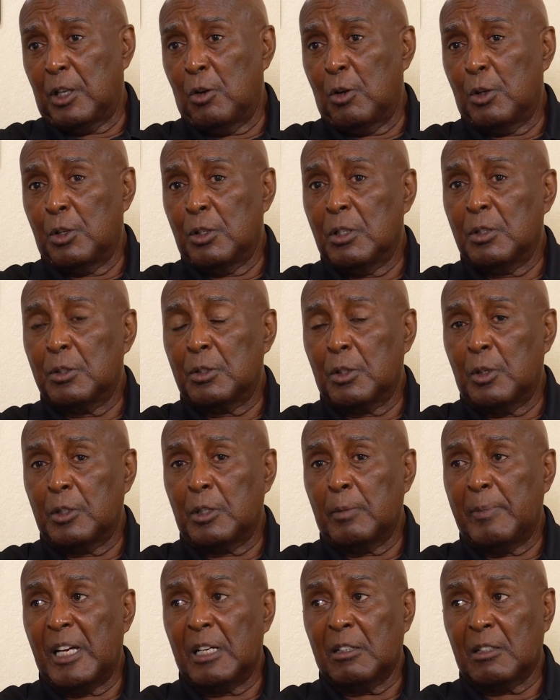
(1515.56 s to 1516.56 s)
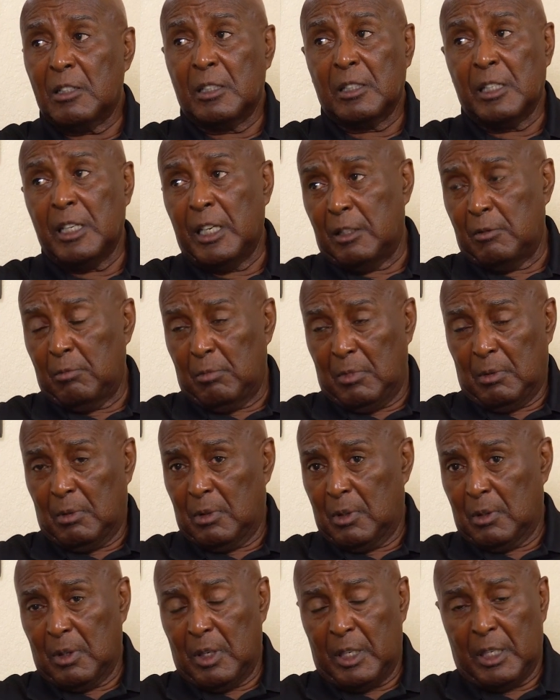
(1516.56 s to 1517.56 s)
so so it's about, because again,
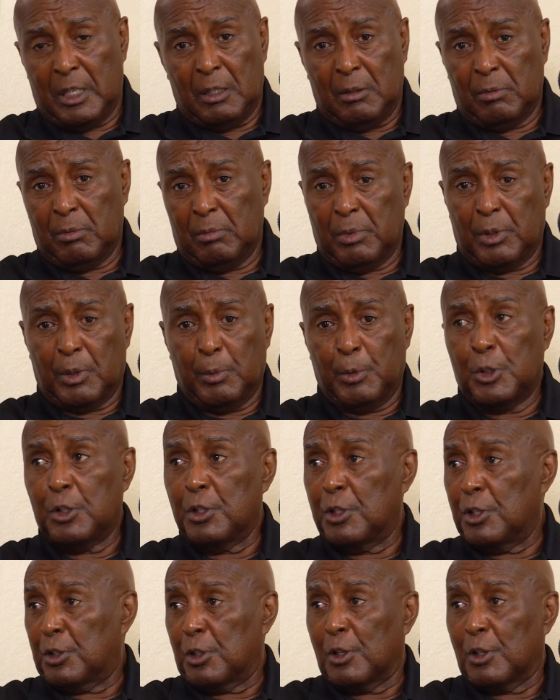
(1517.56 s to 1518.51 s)
community